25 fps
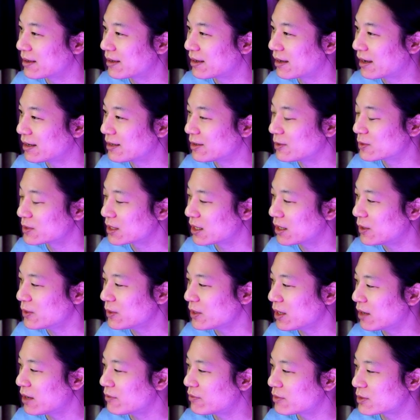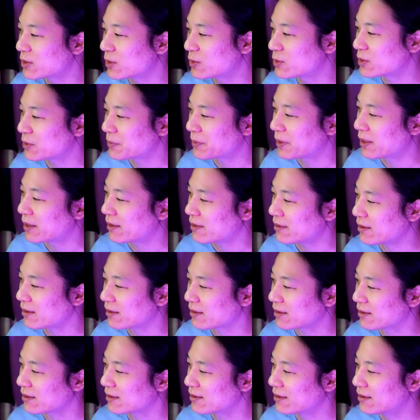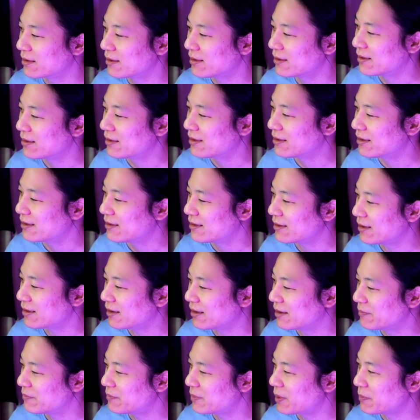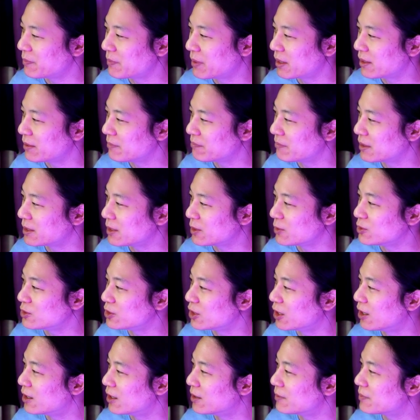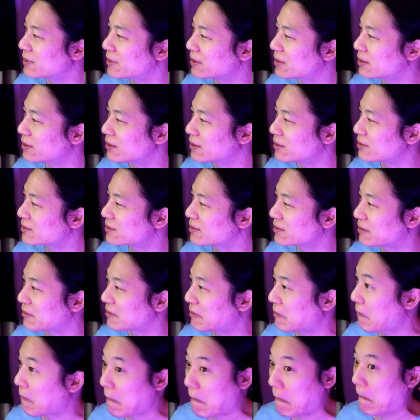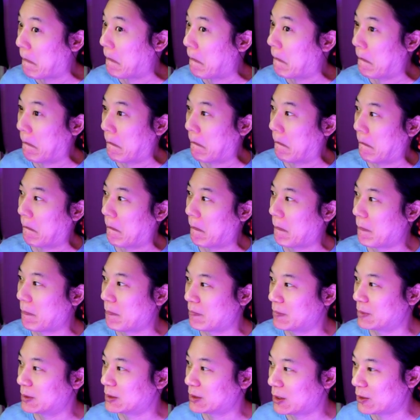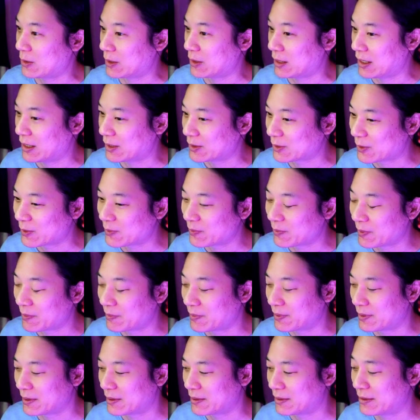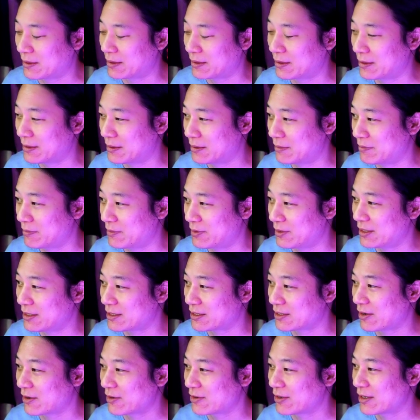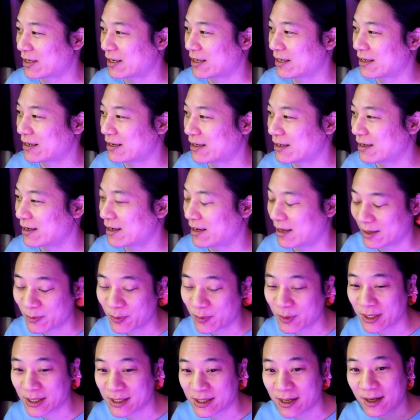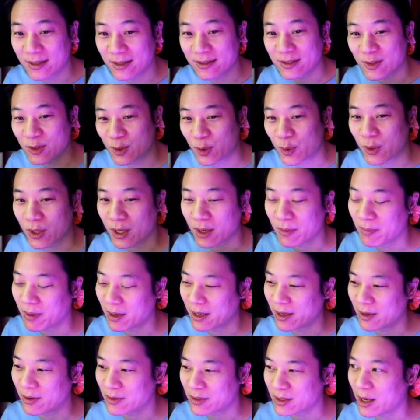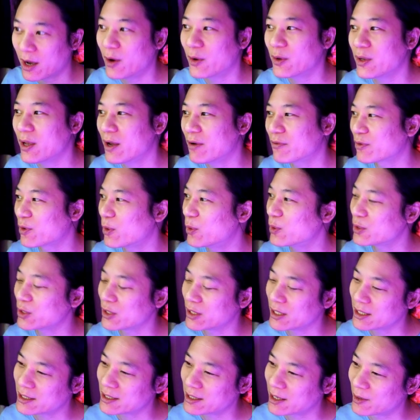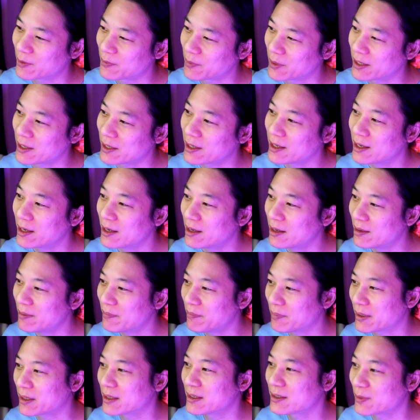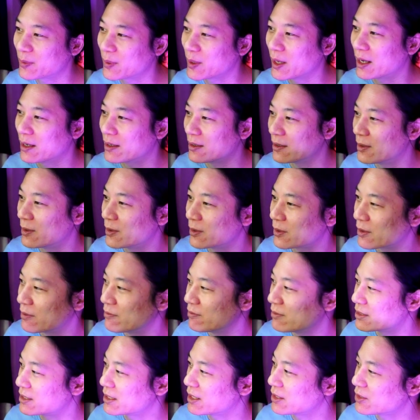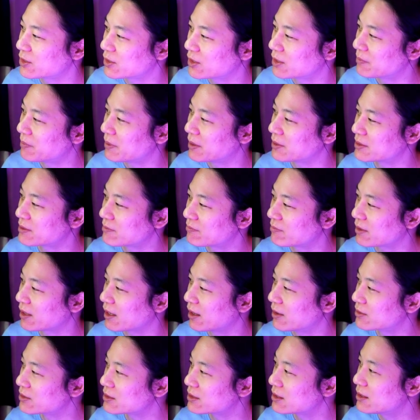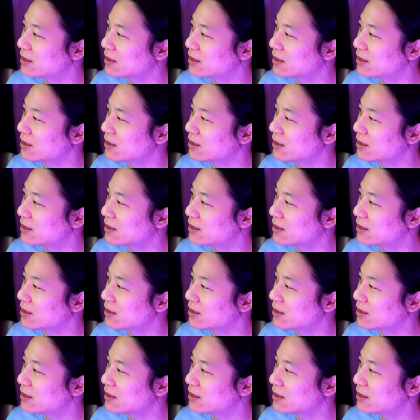he was like, "Oh yeah, have I told you about that thing about my new job?" I was like, "Sorry, I don't remember. I'm really sorry." And when he started talking about it, I was like, "Oh yeah, of course you did tell me," because we had a whole conversation about something else.